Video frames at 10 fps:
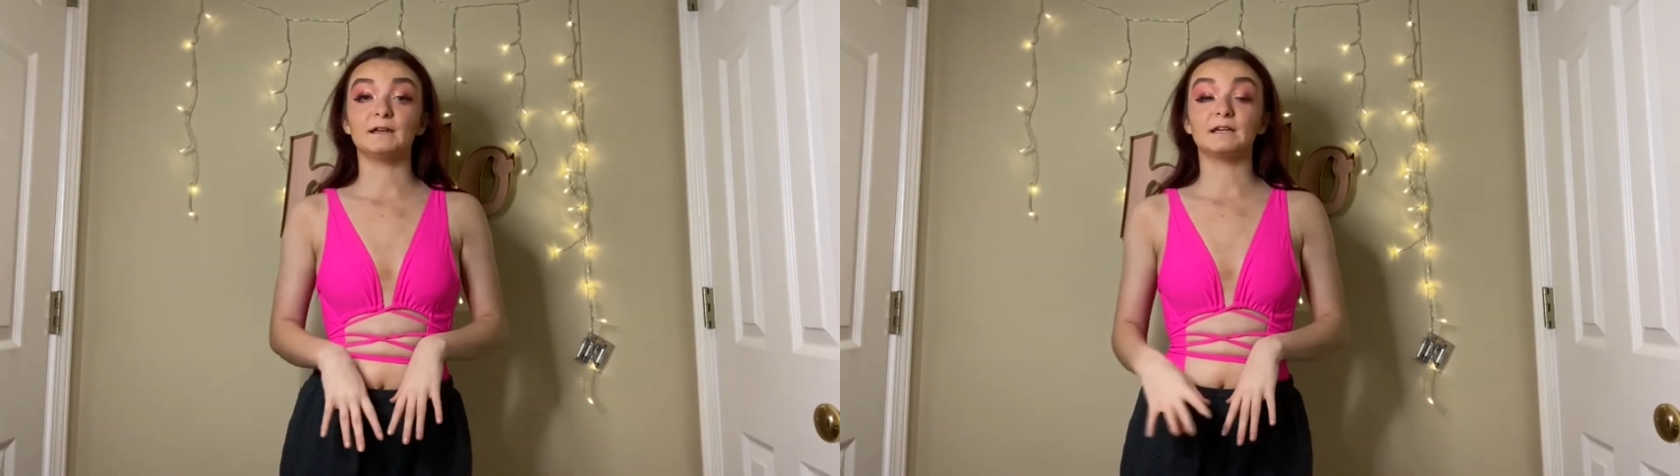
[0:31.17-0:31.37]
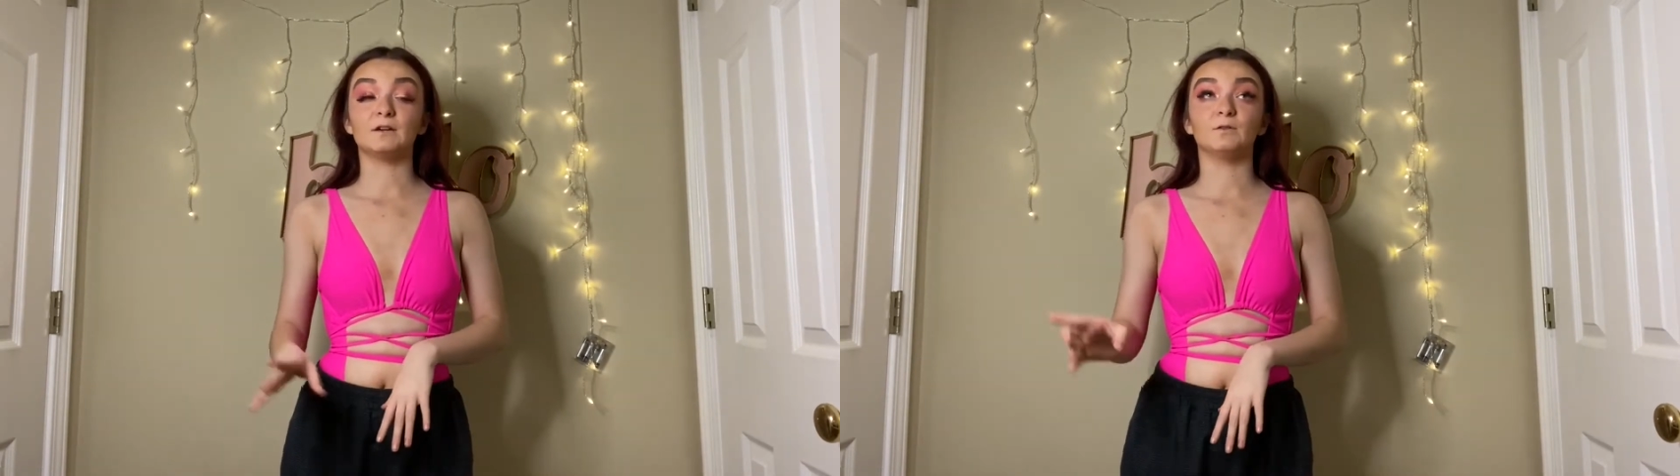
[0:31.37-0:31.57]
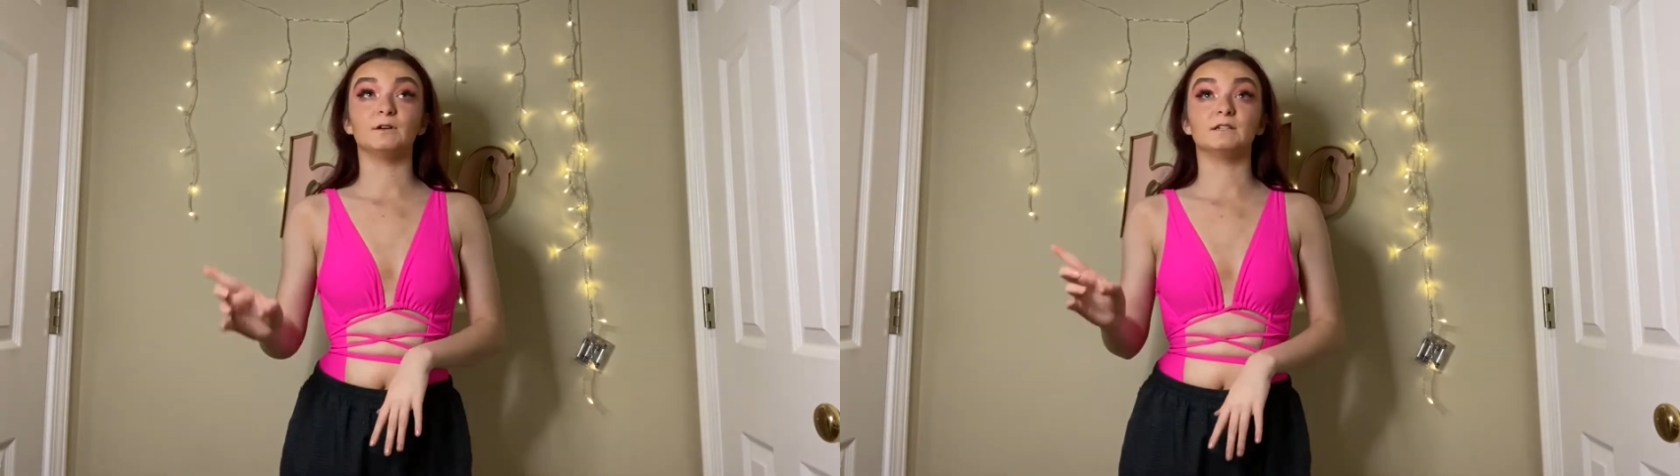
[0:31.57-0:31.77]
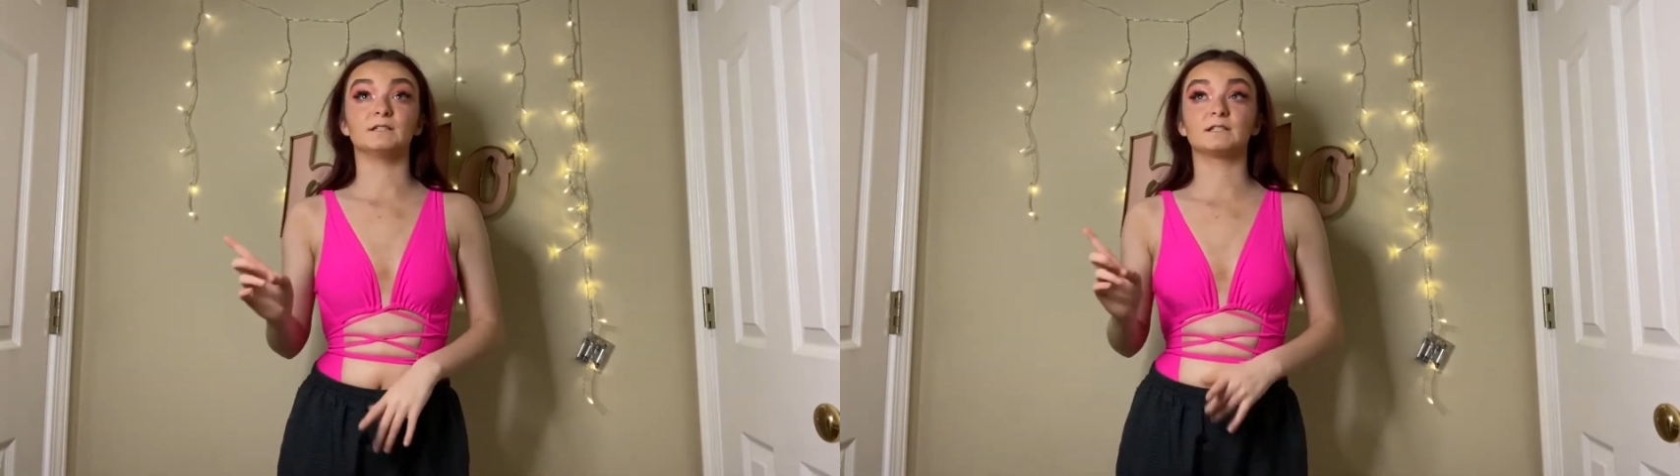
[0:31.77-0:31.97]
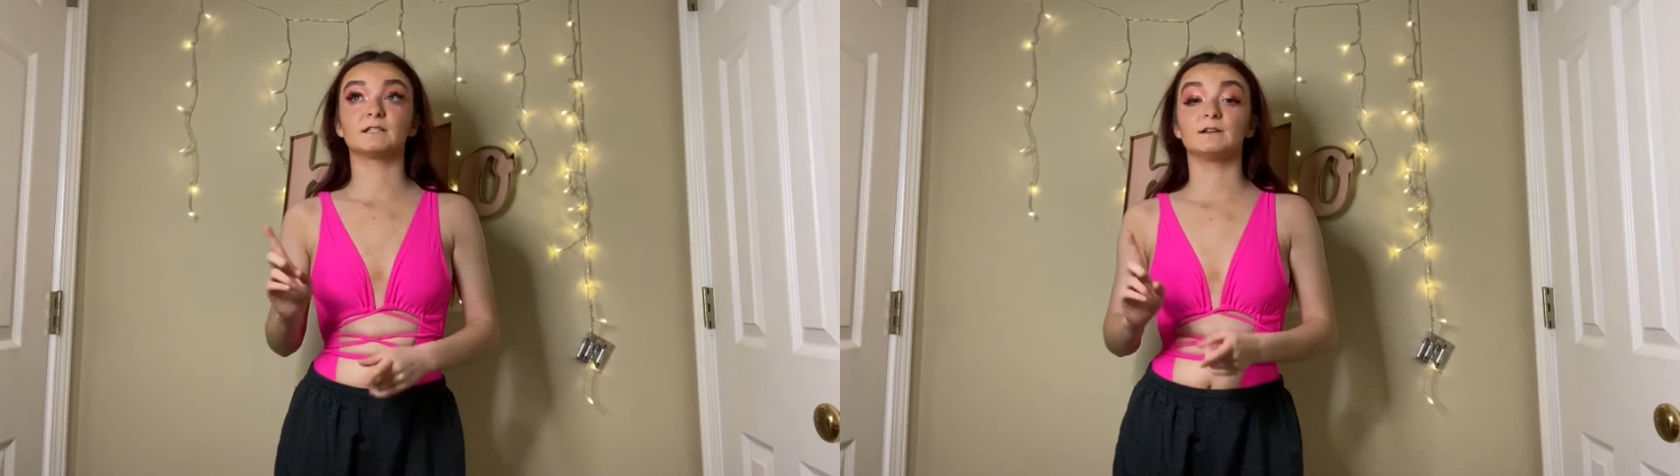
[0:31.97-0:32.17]
It
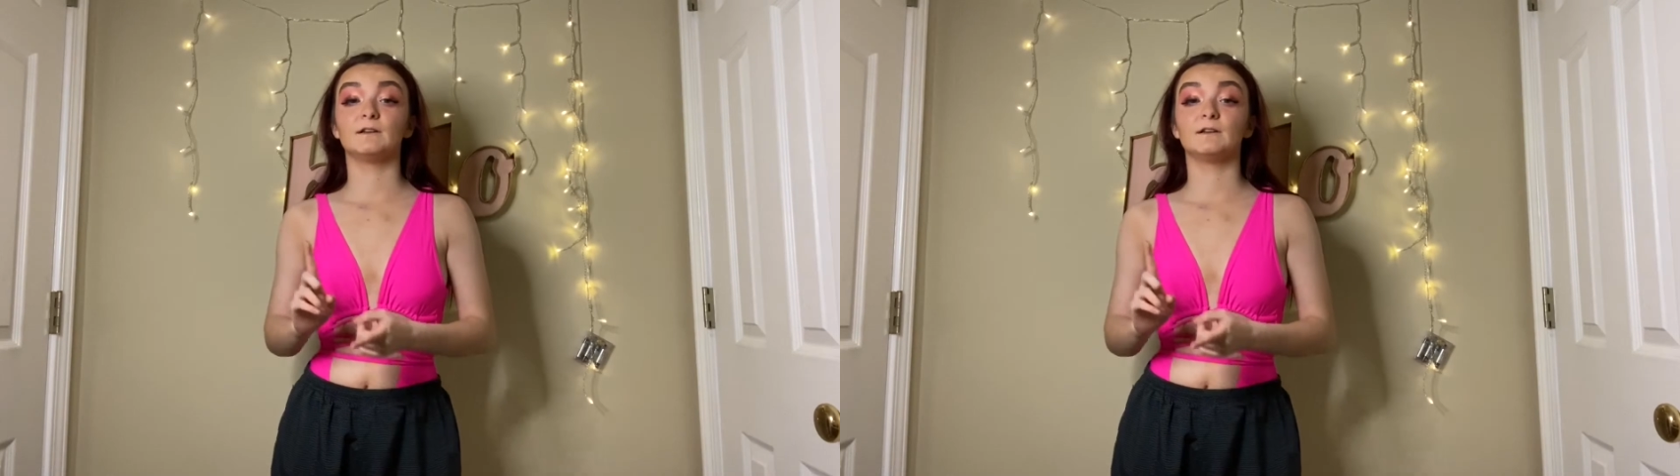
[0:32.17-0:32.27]
was